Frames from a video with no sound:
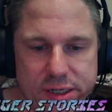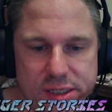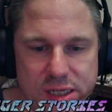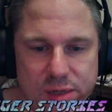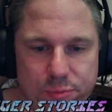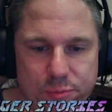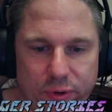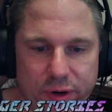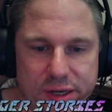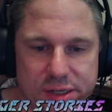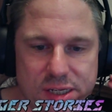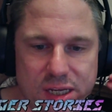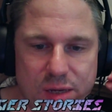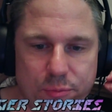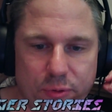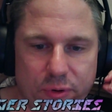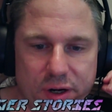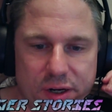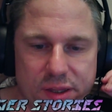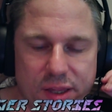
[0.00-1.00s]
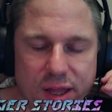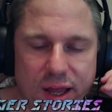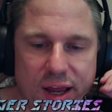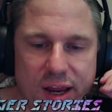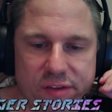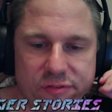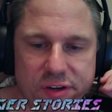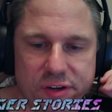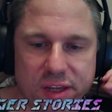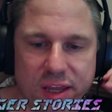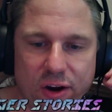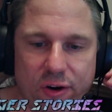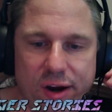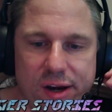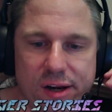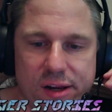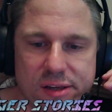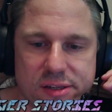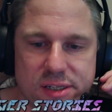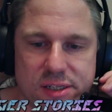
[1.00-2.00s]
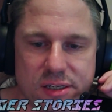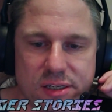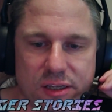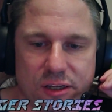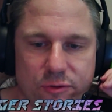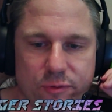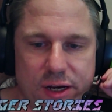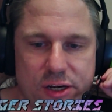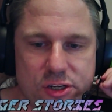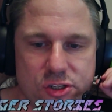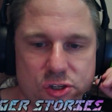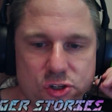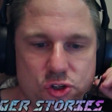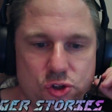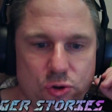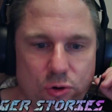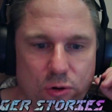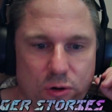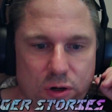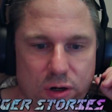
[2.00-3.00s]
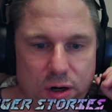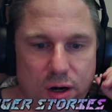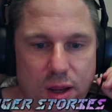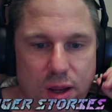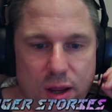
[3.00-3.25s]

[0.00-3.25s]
Deeper and deeper into the hive it carried us until it reached the shore